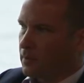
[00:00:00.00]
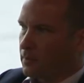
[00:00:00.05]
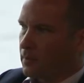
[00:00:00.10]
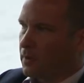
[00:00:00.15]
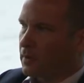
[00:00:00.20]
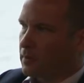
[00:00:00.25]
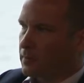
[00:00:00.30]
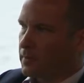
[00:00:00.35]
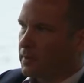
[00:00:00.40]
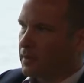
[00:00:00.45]

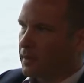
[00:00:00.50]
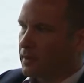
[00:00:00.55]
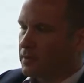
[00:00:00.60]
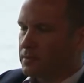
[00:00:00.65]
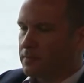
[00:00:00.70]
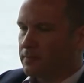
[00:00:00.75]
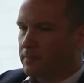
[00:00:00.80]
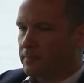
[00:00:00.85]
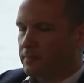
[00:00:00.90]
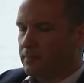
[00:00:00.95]
water
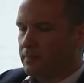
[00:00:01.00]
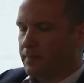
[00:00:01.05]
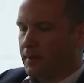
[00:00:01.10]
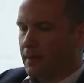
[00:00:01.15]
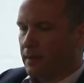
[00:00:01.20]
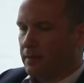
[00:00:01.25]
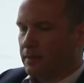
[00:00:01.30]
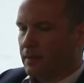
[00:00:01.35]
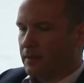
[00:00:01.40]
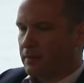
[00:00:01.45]
mitigation,
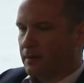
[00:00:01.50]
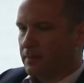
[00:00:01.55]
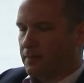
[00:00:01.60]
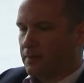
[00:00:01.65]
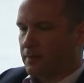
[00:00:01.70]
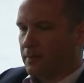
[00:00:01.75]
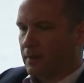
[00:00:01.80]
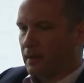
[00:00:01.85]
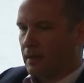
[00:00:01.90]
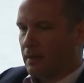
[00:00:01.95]
banking, that type
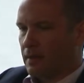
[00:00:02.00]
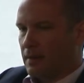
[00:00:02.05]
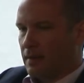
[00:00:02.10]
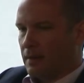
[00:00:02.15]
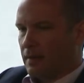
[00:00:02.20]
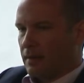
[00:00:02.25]
of thing.